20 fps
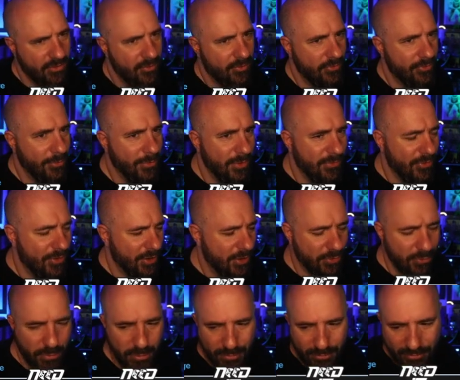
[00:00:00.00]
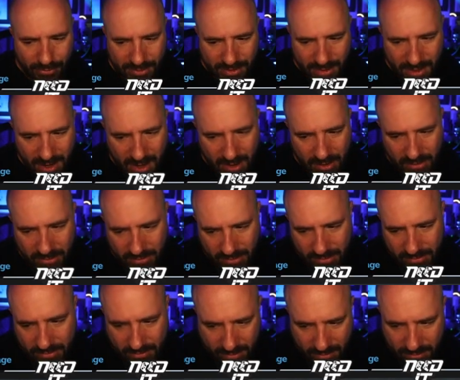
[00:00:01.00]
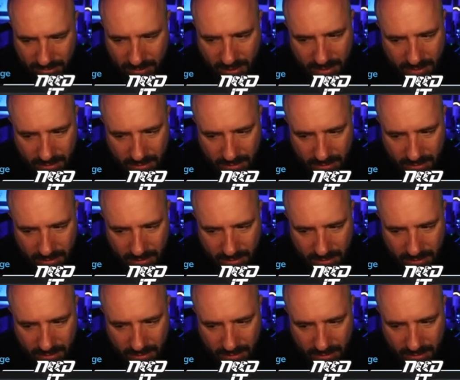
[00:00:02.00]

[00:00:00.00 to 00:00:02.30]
For a motherfucker to throw you fifty dollars, that's that's like,